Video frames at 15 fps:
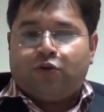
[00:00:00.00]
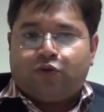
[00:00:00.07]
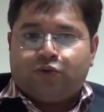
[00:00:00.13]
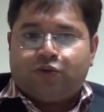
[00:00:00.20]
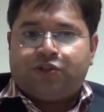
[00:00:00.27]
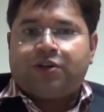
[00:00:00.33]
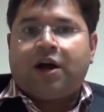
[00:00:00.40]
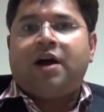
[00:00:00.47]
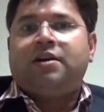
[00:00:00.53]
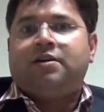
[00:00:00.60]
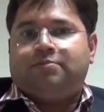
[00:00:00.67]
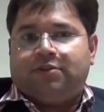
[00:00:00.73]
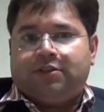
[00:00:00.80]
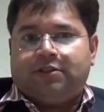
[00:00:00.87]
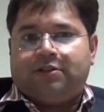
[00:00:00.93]
to start
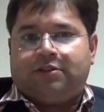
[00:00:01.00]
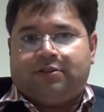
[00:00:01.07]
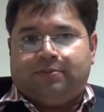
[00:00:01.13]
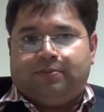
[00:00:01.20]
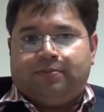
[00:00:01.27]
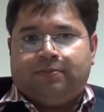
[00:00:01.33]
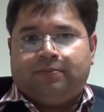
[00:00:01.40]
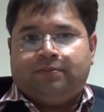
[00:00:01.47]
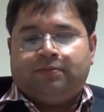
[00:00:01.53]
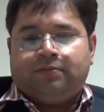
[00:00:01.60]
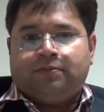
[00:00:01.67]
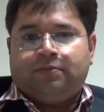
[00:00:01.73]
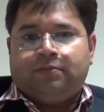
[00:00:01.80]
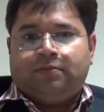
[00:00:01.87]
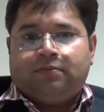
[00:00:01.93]
up the system,
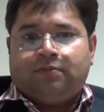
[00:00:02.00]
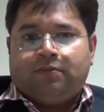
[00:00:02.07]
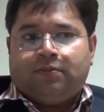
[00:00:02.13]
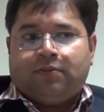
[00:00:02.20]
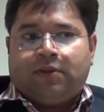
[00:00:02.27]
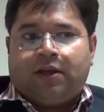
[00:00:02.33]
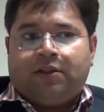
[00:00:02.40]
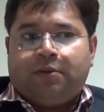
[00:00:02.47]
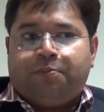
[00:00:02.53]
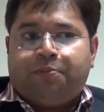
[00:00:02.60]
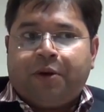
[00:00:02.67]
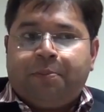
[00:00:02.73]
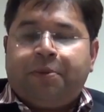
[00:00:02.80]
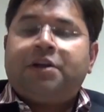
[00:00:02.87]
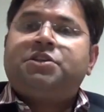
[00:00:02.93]
and the
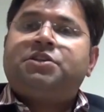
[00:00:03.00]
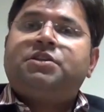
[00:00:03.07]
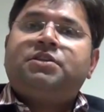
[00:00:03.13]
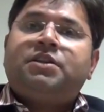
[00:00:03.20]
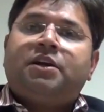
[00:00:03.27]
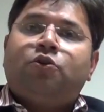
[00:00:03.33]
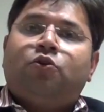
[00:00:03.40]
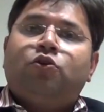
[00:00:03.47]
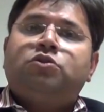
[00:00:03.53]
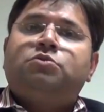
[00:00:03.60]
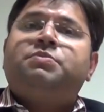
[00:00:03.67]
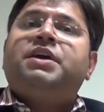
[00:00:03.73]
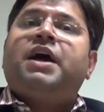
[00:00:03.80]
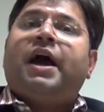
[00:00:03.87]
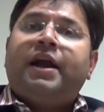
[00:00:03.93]
preparation that goes
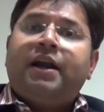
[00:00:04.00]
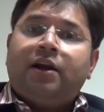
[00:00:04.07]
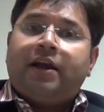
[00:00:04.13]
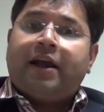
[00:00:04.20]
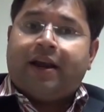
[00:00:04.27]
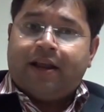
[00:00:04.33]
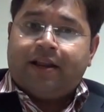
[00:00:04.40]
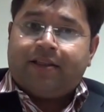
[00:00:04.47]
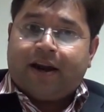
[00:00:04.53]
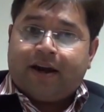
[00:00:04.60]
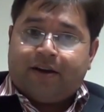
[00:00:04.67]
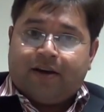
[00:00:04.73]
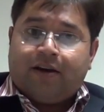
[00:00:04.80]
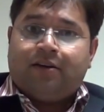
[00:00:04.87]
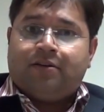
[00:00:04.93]
behind getting
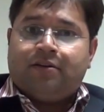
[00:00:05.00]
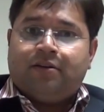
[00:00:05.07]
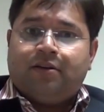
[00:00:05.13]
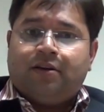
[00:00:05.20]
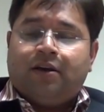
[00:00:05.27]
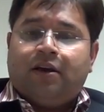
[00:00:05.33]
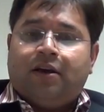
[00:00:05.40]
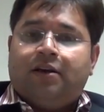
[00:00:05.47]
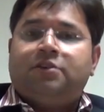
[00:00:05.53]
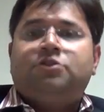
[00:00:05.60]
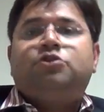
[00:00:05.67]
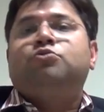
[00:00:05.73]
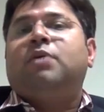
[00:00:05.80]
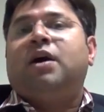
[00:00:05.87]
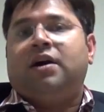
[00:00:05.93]
that done is
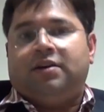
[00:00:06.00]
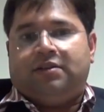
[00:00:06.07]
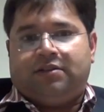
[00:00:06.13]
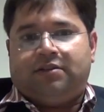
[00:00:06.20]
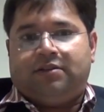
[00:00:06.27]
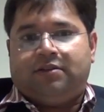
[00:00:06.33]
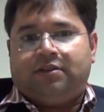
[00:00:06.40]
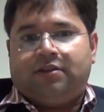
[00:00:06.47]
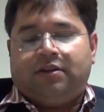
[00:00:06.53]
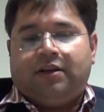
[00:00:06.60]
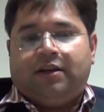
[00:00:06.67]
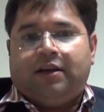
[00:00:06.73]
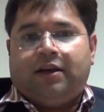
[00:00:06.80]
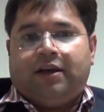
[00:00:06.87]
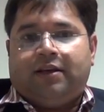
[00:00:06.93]
humongous,
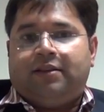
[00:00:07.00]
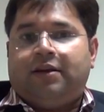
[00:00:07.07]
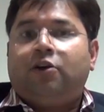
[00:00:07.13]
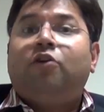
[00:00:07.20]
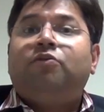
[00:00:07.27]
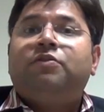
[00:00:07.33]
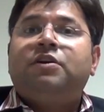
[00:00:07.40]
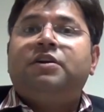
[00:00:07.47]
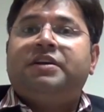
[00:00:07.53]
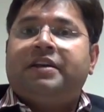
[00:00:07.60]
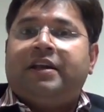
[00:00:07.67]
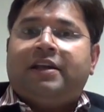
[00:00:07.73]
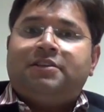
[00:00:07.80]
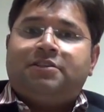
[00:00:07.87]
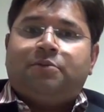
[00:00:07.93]
and that often
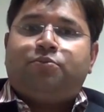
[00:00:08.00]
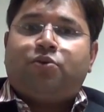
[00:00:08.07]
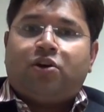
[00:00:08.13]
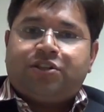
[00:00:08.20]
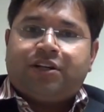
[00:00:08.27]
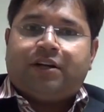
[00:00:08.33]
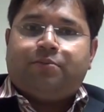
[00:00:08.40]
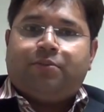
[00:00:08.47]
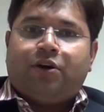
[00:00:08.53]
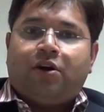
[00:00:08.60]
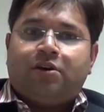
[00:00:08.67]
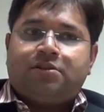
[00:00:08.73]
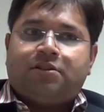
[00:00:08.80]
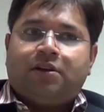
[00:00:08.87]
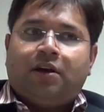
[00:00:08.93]
derails a project
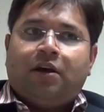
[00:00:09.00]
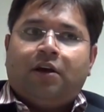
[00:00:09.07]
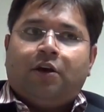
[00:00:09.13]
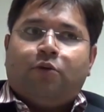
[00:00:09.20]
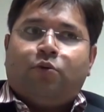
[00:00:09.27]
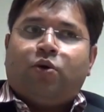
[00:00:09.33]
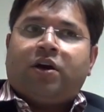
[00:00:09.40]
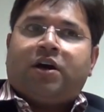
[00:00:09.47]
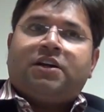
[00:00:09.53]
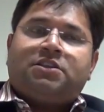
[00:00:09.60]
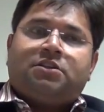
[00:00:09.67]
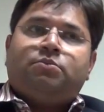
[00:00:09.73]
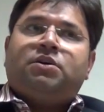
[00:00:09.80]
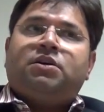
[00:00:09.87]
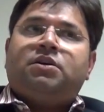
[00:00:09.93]
because what a
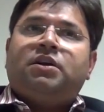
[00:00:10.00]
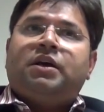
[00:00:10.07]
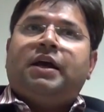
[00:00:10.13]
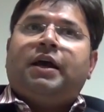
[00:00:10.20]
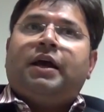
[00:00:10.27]
customer